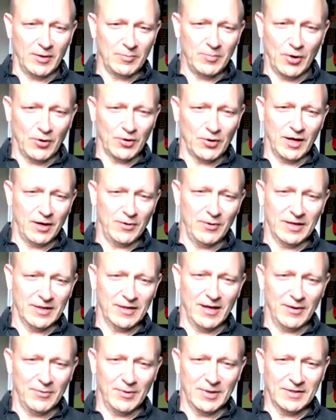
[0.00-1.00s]
I'm not going
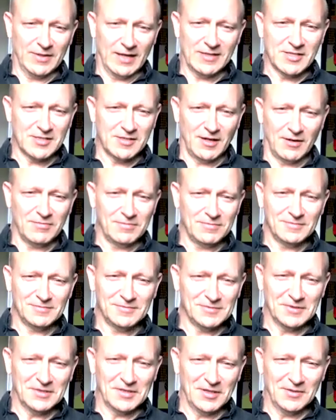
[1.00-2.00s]
there with that stuff,
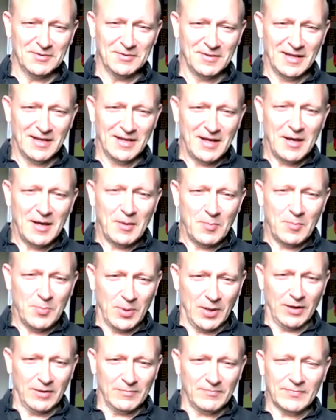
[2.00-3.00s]

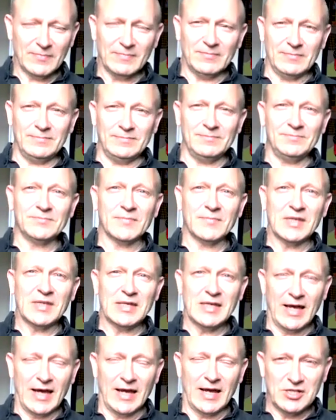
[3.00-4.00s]
But
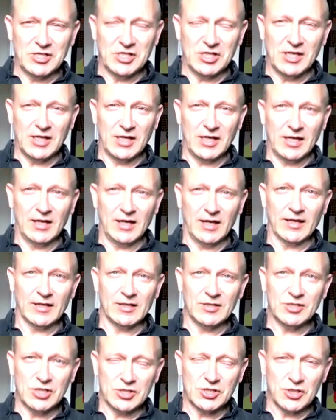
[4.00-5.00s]
the energy
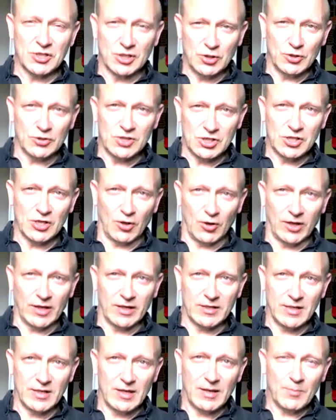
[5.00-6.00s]
healing, just the good,
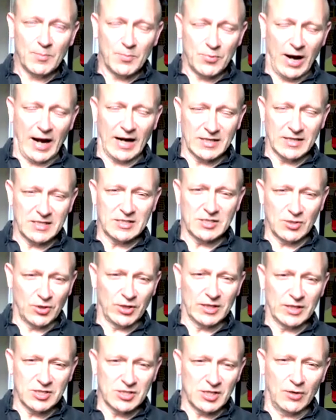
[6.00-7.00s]
solid practice
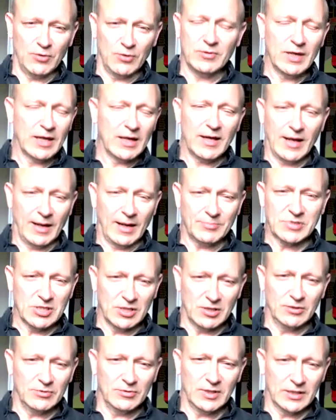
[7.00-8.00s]
on its own,
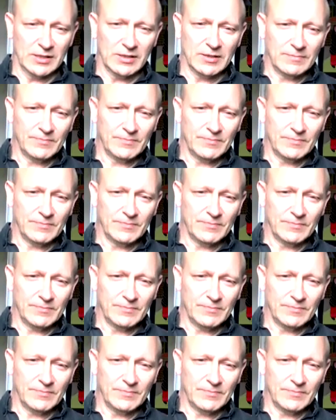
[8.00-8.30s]
absolutely.